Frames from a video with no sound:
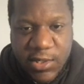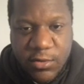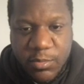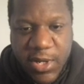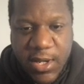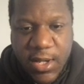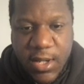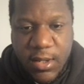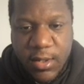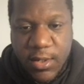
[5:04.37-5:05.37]
could be
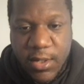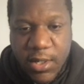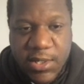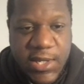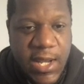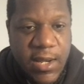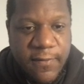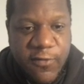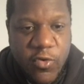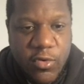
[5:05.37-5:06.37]
a, a contender
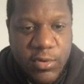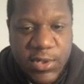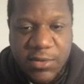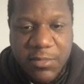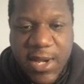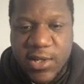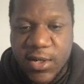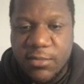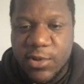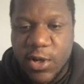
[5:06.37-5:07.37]
for some major
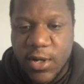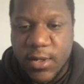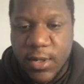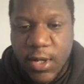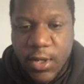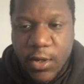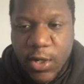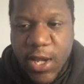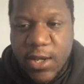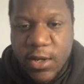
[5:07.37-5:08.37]
upside.
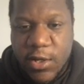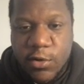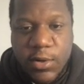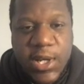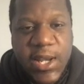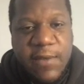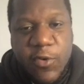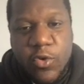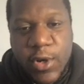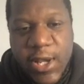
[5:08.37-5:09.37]
Okay, so I'm going to leave
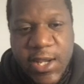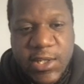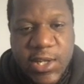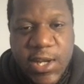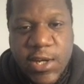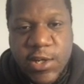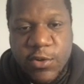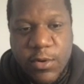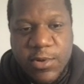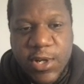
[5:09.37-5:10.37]
all the links in the
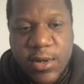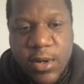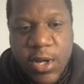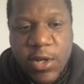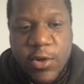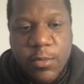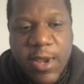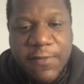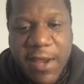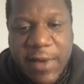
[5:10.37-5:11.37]
description. Do me
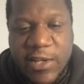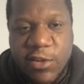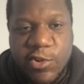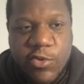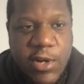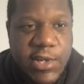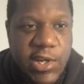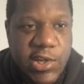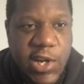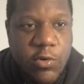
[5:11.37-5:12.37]
a favor and subscribe to
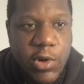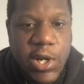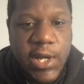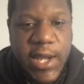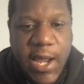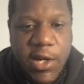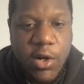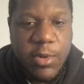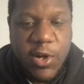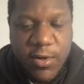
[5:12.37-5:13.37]
the channel, like and
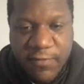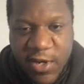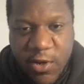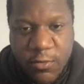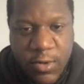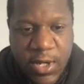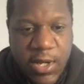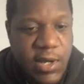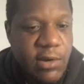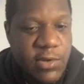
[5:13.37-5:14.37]
comment on the video,
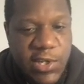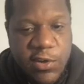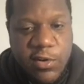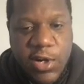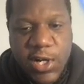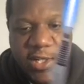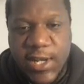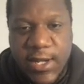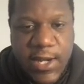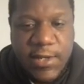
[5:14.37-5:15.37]
and I'll see you guys
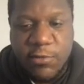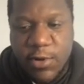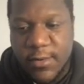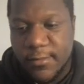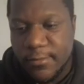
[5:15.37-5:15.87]
in the next one.